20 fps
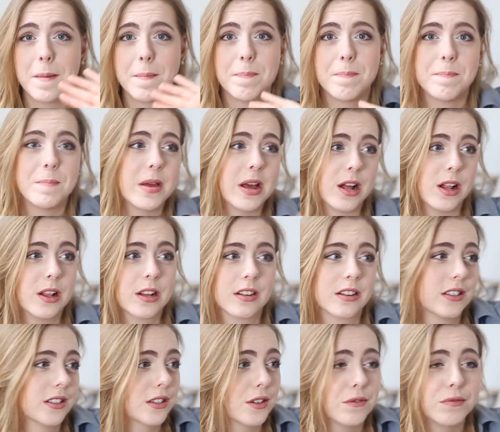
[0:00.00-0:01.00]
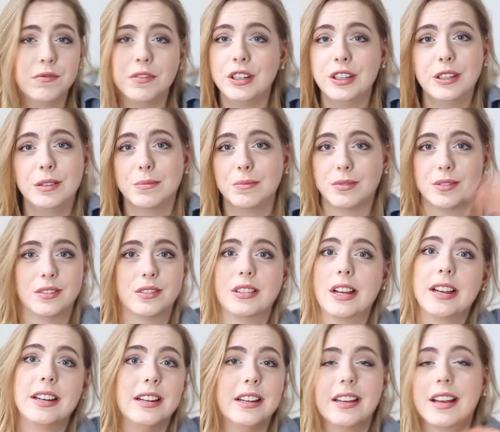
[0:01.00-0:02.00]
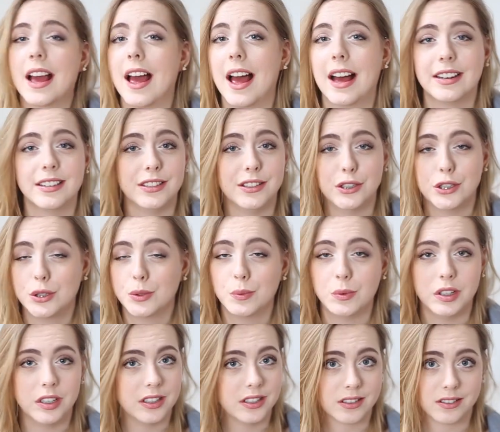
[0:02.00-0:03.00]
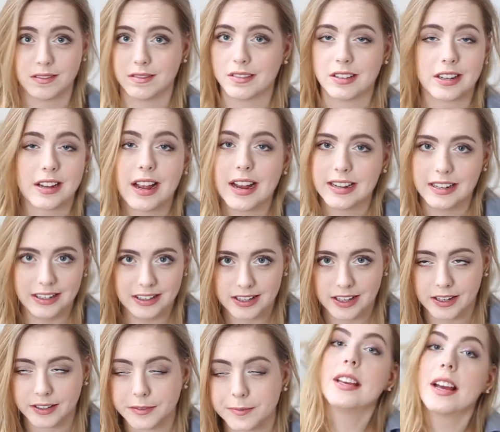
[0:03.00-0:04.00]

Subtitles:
milks, creams, any candy, sweets, and like anything.